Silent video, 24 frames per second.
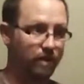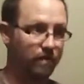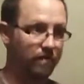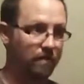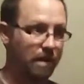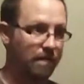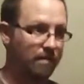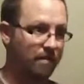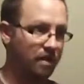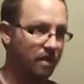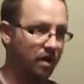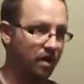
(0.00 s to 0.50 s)

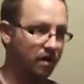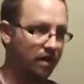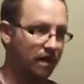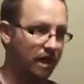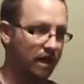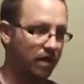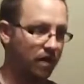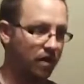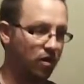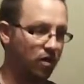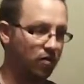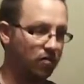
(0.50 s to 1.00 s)
maybe not
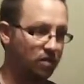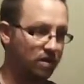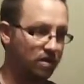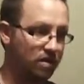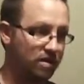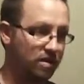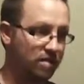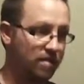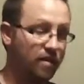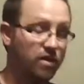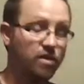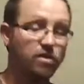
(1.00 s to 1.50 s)
that long, but
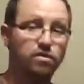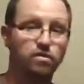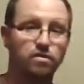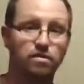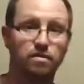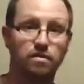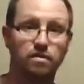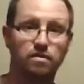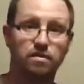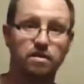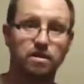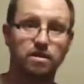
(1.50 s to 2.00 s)
some of you
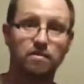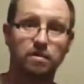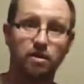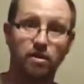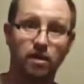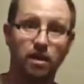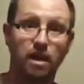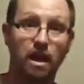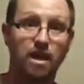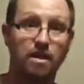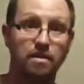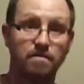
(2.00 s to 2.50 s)

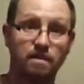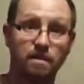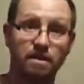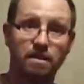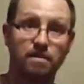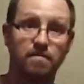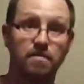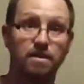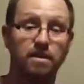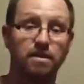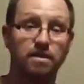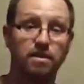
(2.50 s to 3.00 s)
guys may
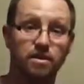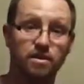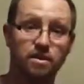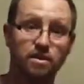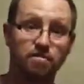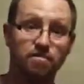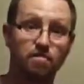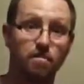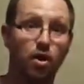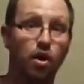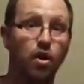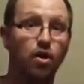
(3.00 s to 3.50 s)
spend
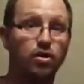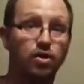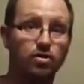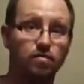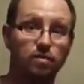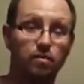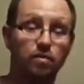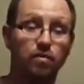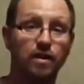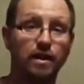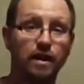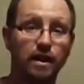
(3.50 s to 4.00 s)

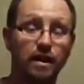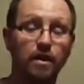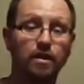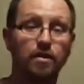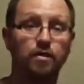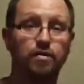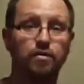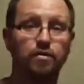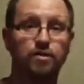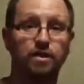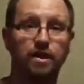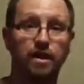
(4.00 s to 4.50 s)
multiple
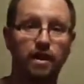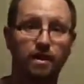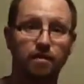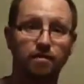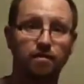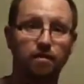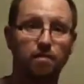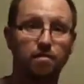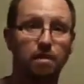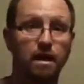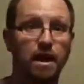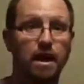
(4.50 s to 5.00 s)
years getting
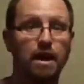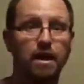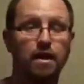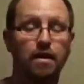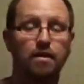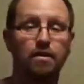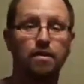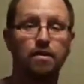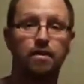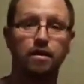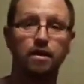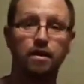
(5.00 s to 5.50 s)

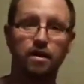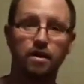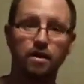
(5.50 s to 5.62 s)
prepared